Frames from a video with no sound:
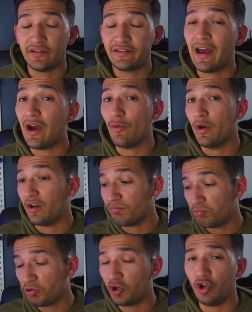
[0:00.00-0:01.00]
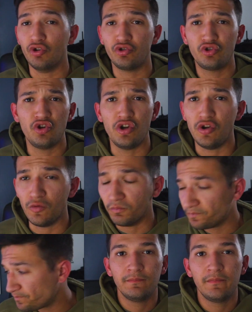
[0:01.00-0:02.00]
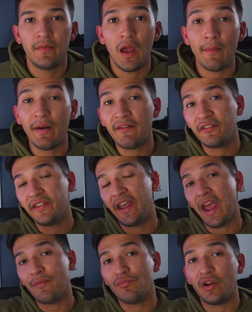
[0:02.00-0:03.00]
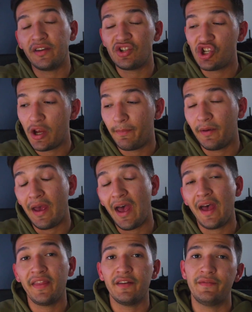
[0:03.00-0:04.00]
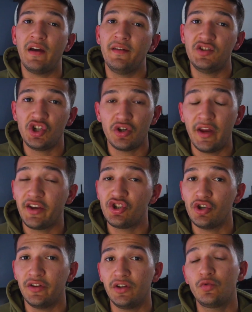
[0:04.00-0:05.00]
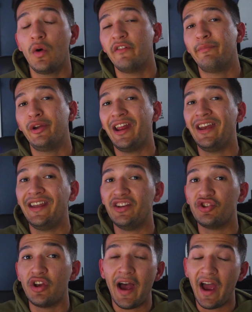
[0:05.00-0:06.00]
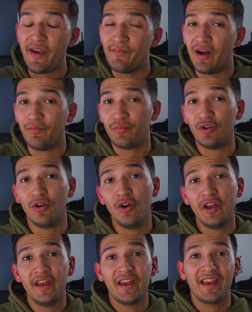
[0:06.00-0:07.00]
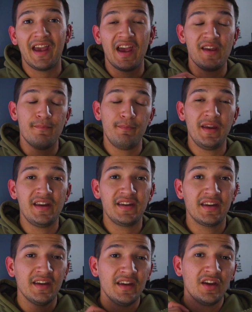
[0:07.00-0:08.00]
tower close to you. Apart from the M1 chip and the 5G connection, the 12.9-inch iPad Pro got a big